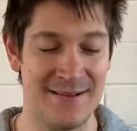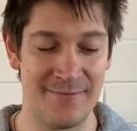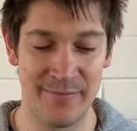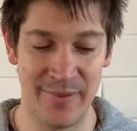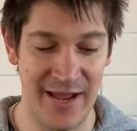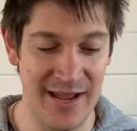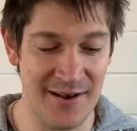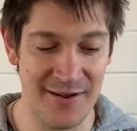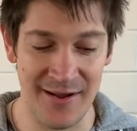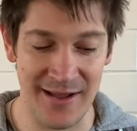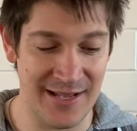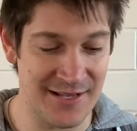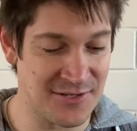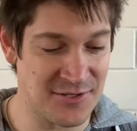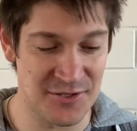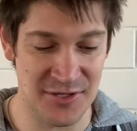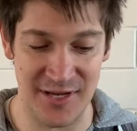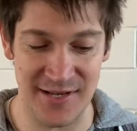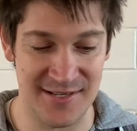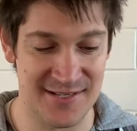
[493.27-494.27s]
Peter is
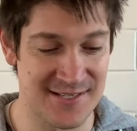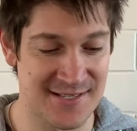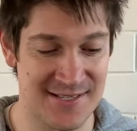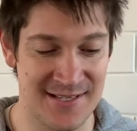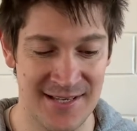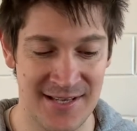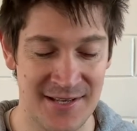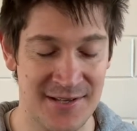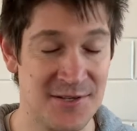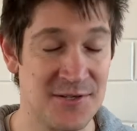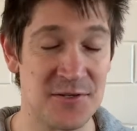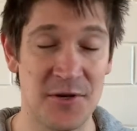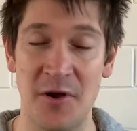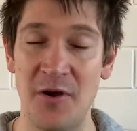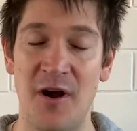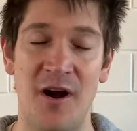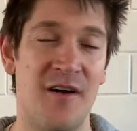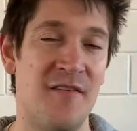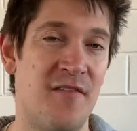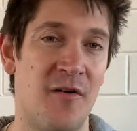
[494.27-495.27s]
just so
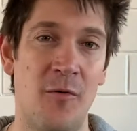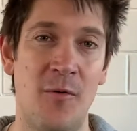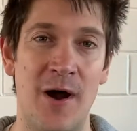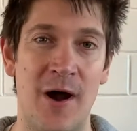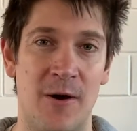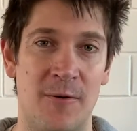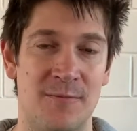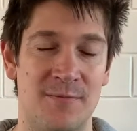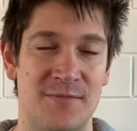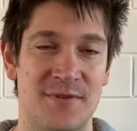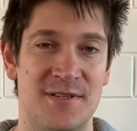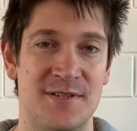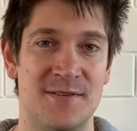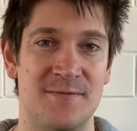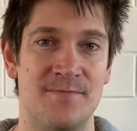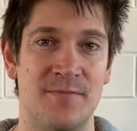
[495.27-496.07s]
overwhelmed.